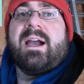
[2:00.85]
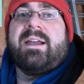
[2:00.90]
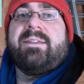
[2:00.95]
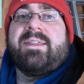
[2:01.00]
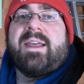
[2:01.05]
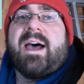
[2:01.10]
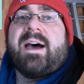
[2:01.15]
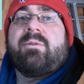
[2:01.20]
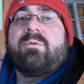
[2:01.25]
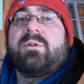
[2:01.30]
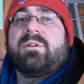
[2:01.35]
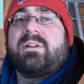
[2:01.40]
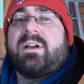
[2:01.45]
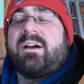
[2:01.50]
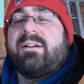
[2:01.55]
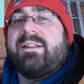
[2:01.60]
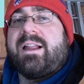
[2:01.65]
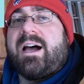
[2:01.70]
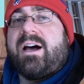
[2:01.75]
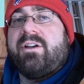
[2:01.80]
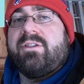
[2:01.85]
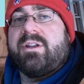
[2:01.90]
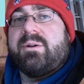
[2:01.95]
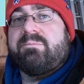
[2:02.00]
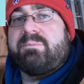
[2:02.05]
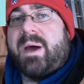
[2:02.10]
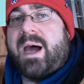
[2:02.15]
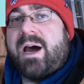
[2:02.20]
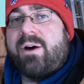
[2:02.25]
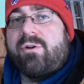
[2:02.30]
and that would allow
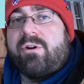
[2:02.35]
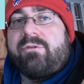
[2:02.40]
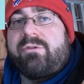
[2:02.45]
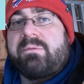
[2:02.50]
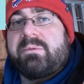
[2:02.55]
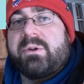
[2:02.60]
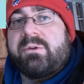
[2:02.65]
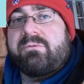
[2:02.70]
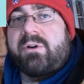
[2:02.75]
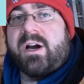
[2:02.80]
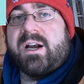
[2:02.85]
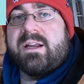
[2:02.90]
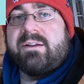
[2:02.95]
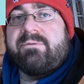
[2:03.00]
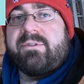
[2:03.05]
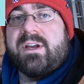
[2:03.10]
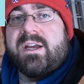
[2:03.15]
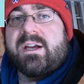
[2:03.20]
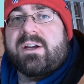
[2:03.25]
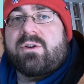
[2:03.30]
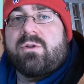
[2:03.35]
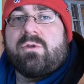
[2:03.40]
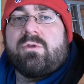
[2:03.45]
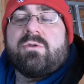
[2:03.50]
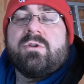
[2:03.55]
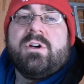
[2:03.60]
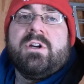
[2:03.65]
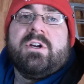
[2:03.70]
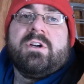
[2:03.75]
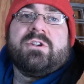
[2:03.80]
the power from the running
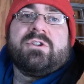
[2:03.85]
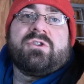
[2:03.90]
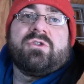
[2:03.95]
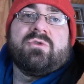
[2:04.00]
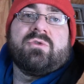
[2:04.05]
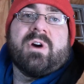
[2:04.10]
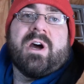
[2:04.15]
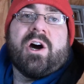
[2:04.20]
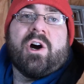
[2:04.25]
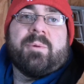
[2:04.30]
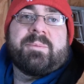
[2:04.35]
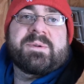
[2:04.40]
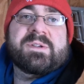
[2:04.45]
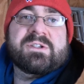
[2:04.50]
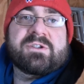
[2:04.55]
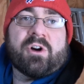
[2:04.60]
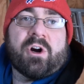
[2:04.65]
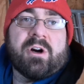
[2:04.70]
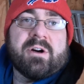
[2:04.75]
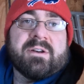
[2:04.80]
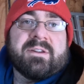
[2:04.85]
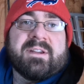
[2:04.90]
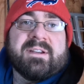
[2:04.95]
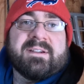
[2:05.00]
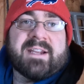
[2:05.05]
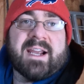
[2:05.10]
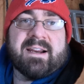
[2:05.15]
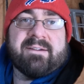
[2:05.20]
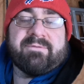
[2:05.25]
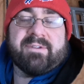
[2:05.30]
vehicle to help start the
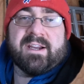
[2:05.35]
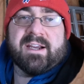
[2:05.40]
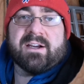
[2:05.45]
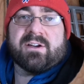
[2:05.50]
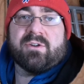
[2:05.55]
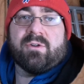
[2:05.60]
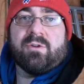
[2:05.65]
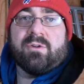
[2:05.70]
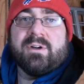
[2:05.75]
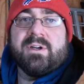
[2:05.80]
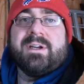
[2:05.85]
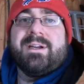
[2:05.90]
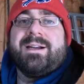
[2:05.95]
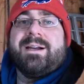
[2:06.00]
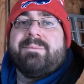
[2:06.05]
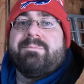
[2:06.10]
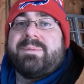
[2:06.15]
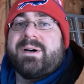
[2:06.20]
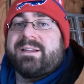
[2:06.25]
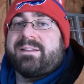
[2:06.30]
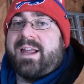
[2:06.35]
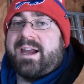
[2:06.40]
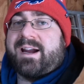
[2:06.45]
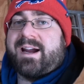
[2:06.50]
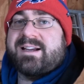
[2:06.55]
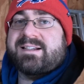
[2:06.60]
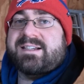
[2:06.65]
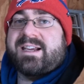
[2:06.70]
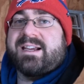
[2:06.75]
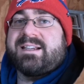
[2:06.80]
dead vehicle. But like
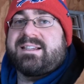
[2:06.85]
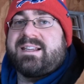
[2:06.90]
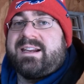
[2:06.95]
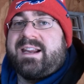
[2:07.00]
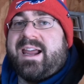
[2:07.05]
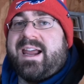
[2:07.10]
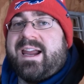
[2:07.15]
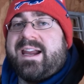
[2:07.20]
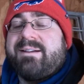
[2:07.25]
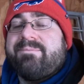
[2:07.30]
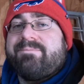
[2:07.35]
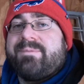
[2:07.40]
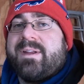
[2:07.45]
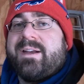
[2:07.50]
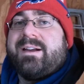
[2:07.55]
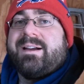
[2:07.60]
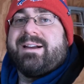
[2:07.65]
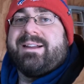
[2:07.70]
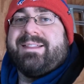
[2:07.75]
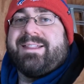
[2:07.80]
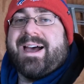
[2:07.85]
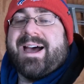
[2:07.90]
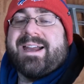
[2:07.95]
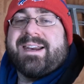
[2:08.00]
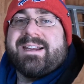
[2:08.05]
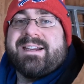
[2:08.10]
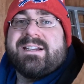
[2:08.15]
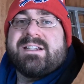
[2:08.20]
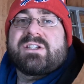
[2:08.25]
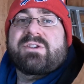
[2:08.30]
I said, today,
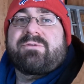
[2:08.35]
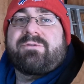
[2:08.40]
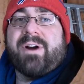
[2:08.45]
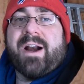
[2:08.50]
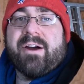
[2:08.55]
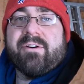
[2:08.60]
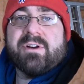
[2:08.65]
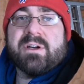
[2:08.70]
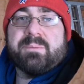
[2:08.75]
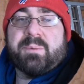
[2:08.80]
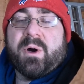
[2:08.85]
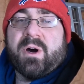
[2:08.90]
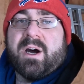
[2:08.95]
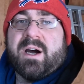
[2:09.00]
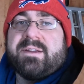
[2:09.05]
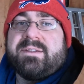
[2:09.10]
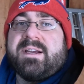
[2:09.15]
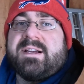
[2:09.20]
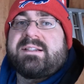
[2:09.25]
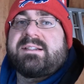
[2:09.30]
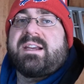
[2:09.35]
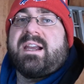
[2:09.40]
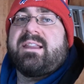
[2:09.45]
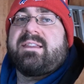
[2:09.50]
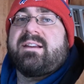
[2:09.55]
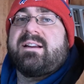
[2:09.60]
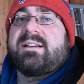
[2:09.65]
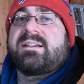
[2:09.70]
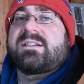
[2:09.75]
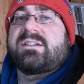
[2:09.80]
that is frowned upon. They say
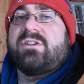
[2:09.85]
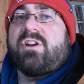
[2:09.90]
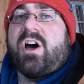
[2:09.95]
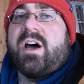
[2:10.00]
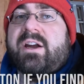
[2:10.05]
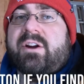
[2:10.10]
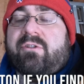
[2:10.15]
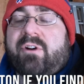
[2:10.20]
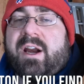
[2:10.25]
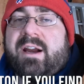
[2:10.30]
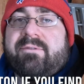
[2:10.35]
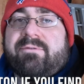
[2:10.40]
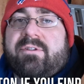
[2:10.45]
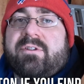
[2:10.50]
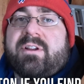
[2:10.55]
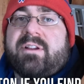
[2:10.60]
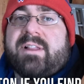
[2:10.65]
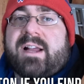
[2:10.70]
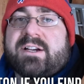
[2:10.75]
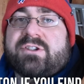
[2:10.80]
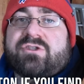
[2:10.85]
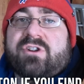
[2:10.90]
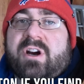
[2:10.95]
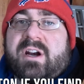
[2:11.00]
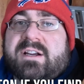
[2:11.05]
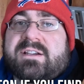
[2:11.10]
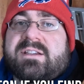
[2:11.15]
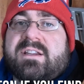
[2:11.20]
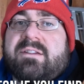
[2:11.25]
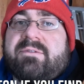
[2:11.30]
that it's not great for the
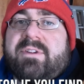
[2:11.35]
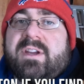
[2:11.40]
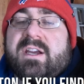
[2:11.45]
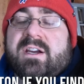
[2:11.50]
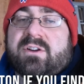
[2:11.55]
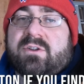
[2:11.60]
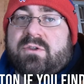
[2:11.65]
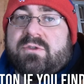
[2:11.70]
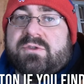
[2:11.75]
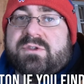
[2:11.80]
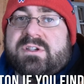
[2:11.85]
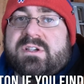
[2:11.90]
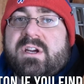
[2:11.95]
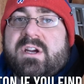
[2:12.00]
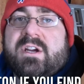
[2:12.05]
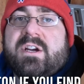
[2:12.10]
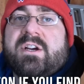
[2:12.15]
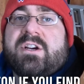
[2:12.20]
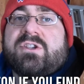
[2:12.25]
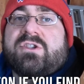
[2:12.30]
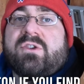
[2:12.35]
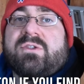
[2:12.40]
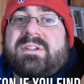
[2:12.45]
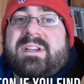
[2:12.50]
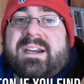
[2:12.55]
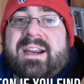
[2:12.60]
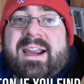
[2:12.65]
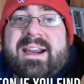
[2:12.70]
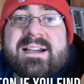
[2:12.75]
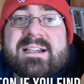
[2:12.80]
electronics of the vehicles. So
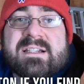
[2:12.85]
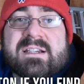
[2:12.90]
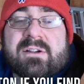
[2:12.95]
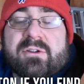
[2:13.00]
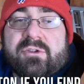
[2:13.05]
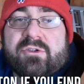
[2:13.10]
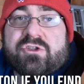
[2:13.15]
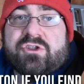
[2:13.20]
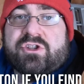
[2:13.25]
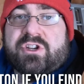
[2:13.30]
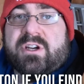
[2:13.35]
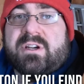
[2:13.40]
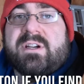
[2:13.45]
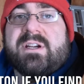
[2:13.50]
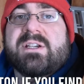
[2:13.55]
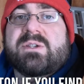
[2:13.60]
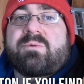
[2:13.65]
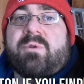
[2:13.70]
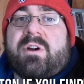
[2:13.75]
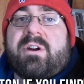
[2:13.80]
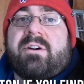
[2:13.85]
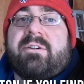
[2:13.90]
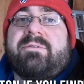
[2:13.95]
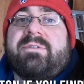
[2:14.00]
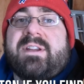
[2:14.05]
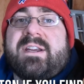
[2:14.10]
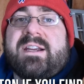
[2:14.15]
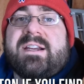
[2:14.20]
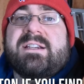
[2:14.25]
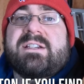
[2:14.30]
today's solution is one
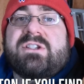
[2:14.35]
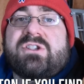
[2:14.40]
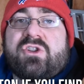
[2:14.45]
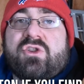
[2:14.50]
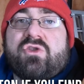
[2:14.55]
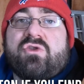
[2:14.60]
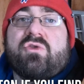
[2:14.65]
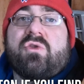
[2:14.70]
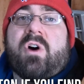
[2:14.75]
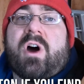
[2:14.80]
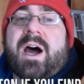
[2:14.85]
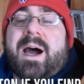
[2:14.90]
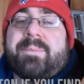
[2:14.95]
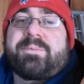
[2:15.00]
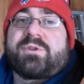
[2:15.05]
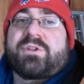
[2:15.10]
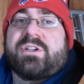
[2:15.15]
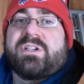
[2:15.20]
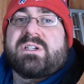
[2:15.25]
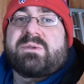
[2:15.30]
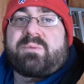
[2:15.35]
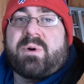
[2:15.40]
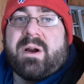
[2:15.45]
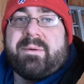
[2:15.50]
of these two options